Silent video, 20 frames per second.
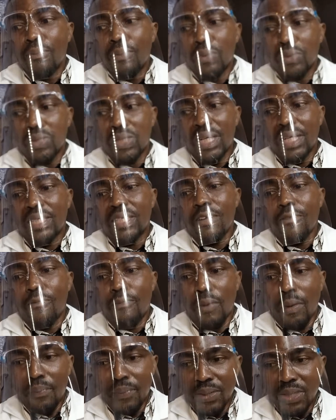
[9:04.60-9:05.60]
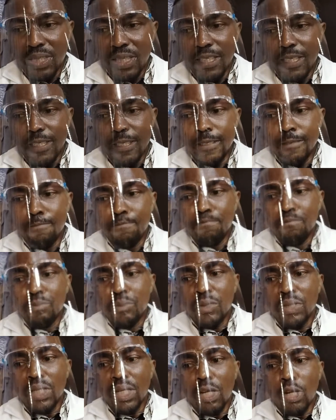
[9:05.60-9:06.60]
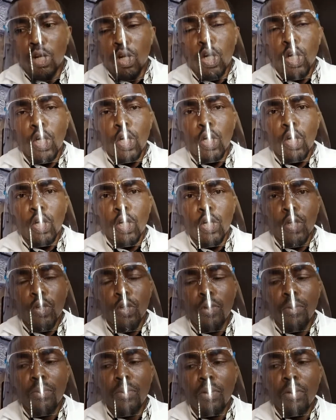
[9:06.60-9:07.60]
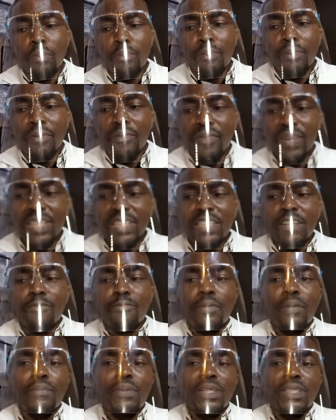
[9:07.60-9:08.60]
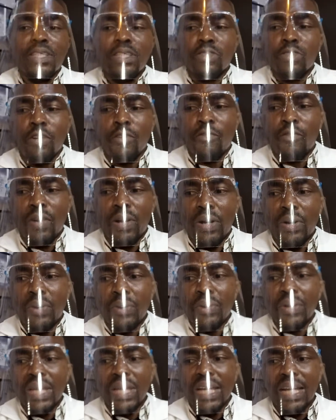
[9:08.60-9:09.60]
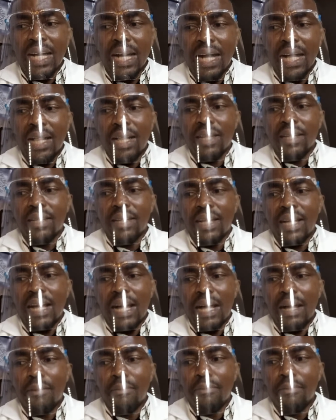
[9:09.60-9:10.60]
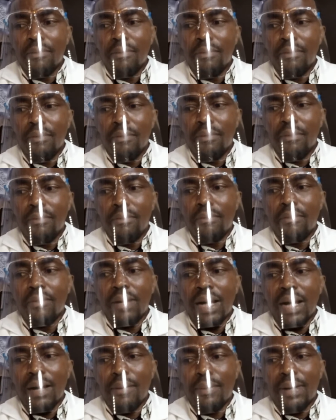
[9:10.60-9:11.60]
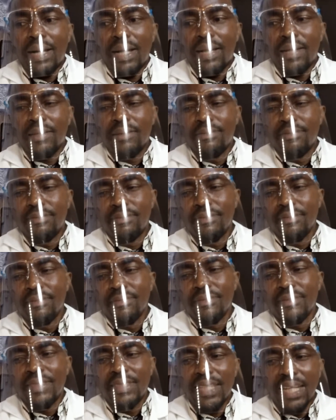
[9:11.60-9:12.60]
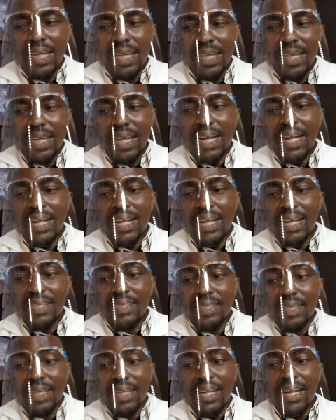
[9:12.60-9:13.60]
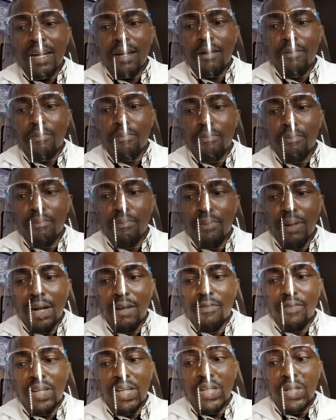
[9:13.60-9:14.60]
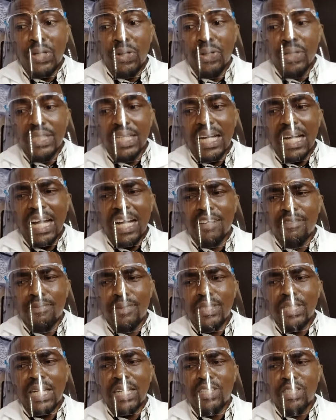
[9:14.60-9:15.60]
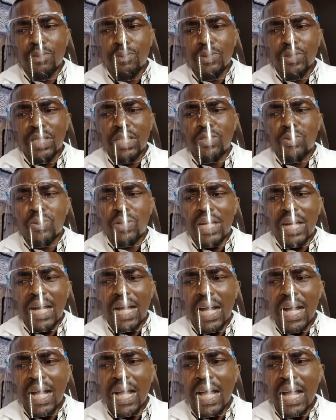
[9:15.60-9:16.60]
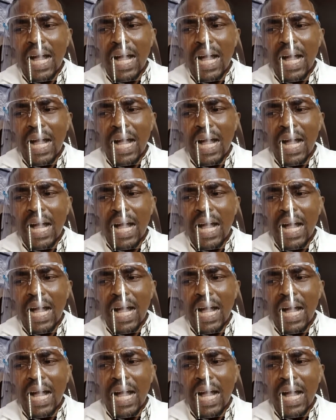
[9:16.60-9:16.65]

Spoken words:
protective properties. The chemopreventive properties of veronical amygdalina and Garcinia bioflavonoid has been attributed to their